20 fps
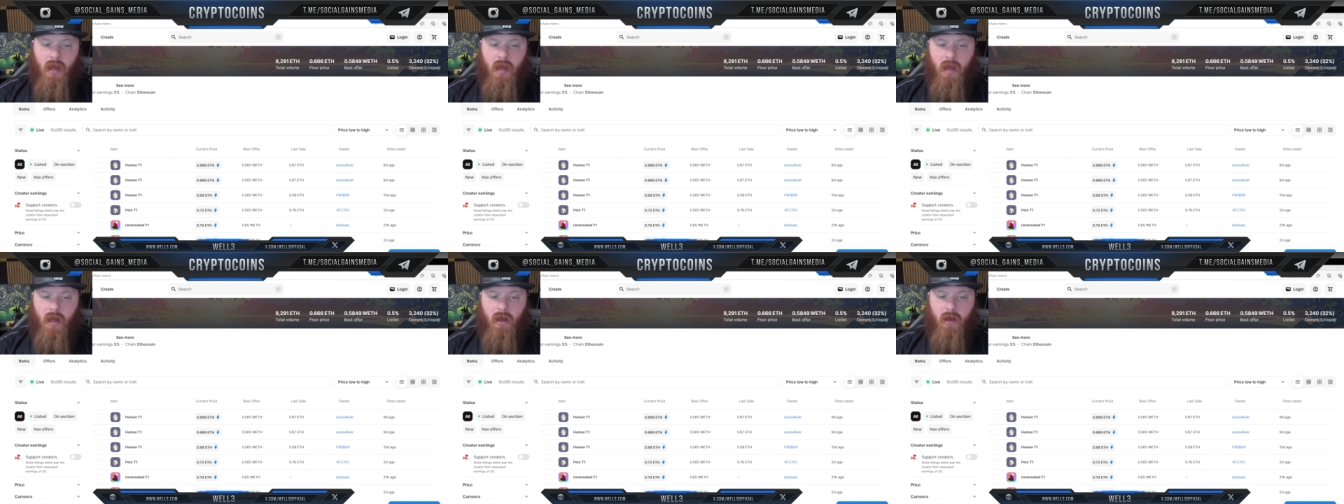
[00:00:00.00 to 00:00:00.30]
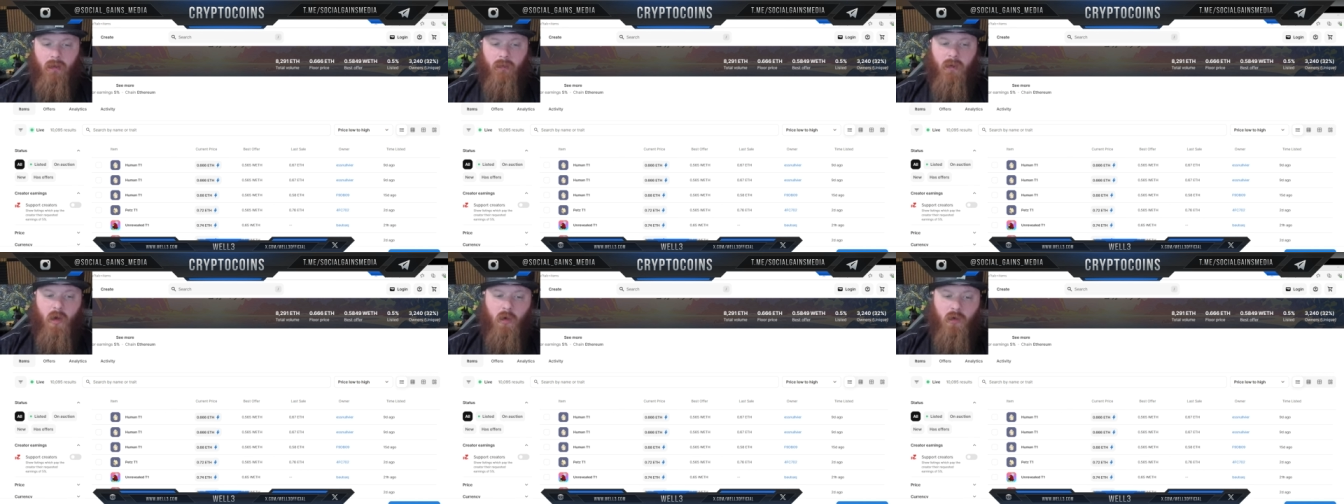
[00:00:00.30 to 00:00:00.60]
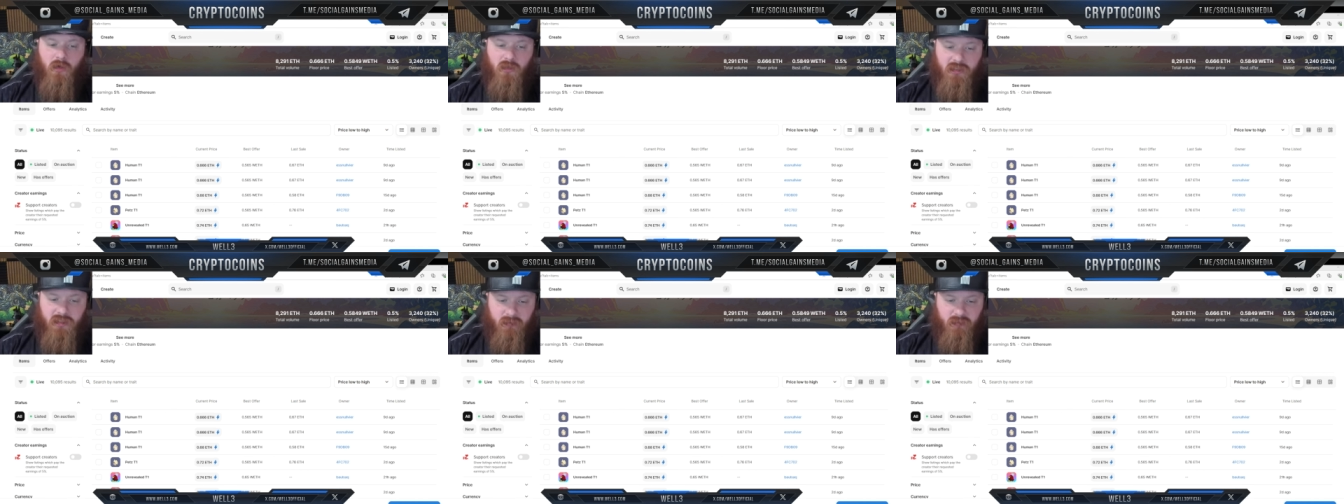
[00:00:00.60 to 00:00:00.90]
Um,
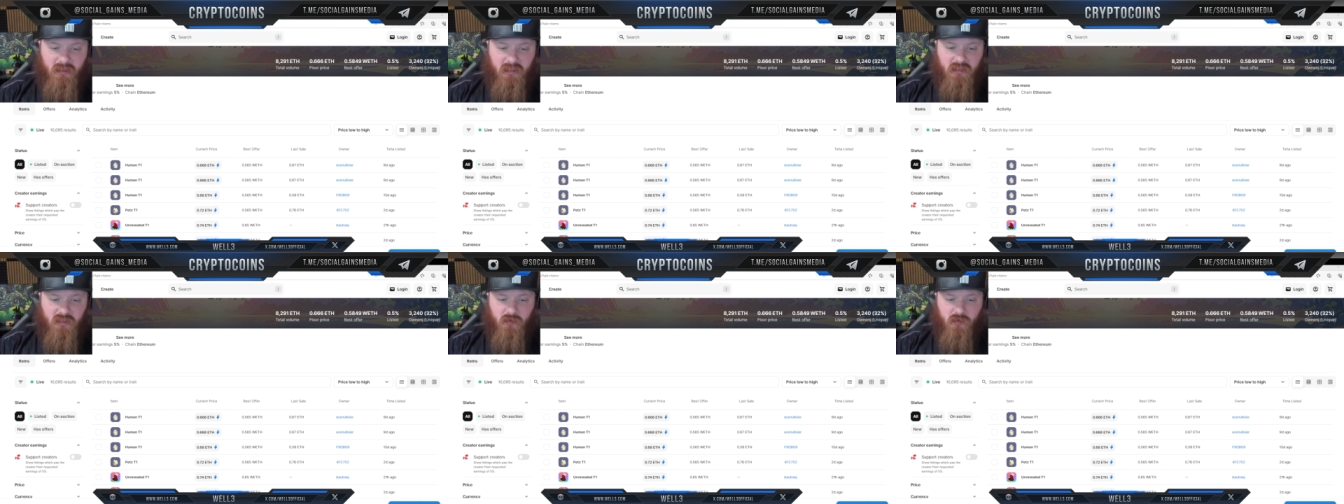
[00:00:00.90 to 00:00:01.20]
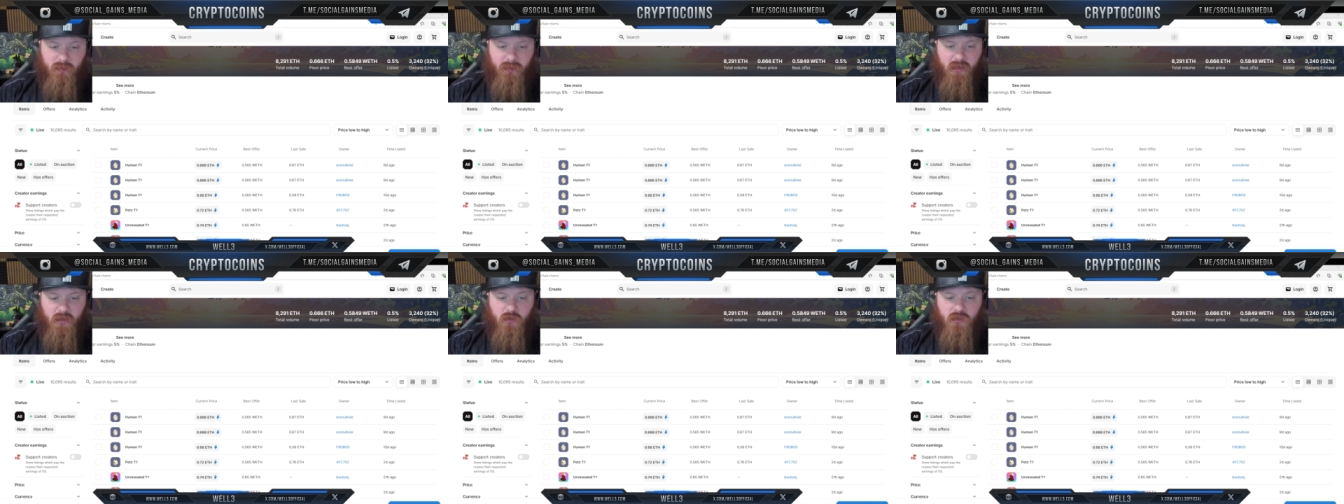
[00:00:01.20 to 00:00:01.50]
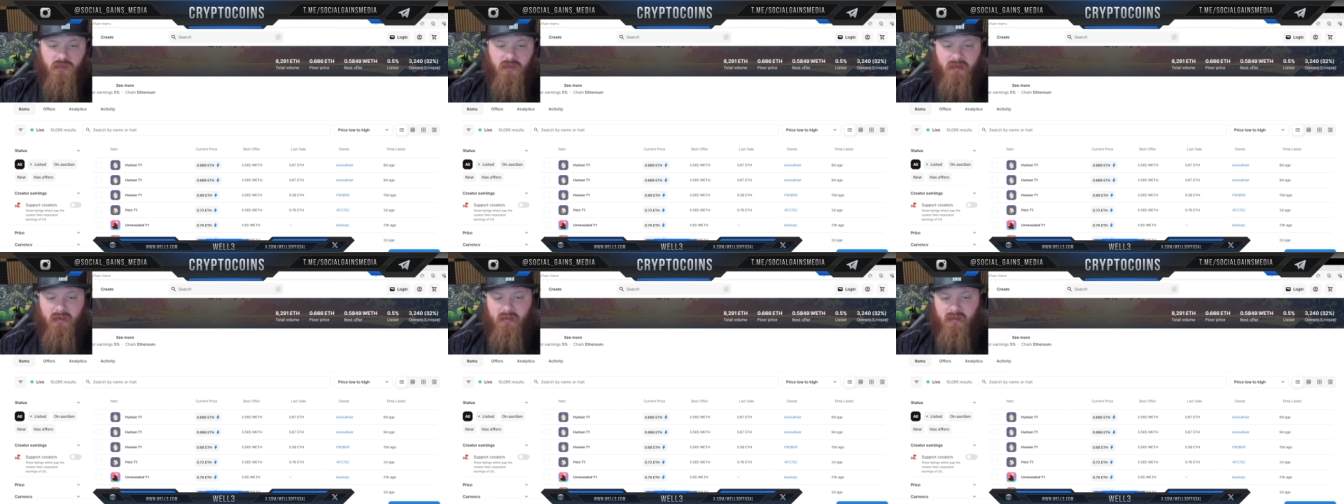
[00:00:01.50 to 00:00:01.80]
ownership
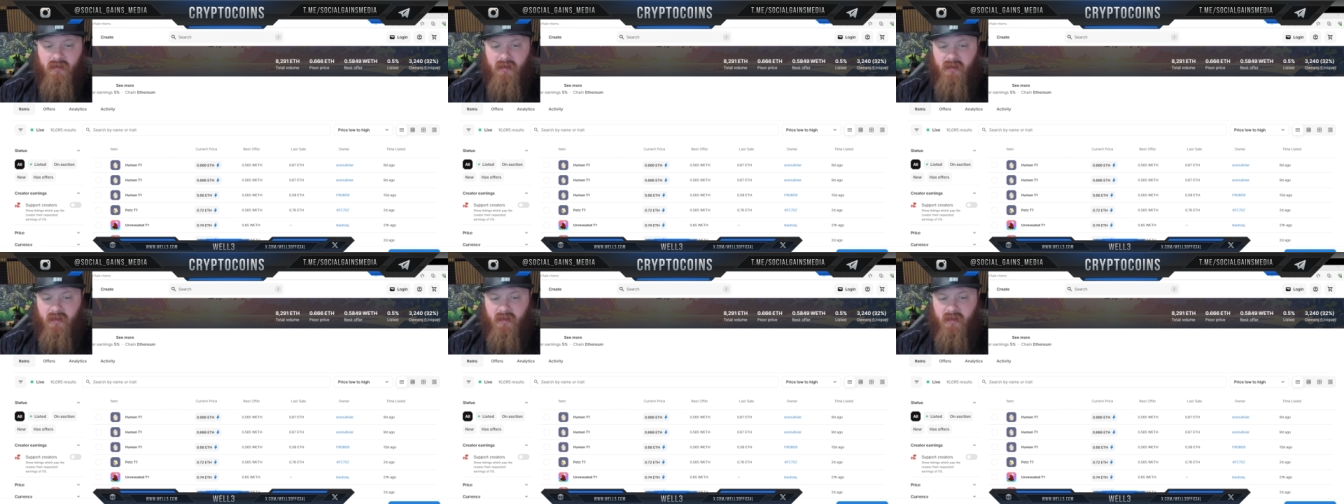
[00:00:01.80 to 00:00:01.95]
distribution,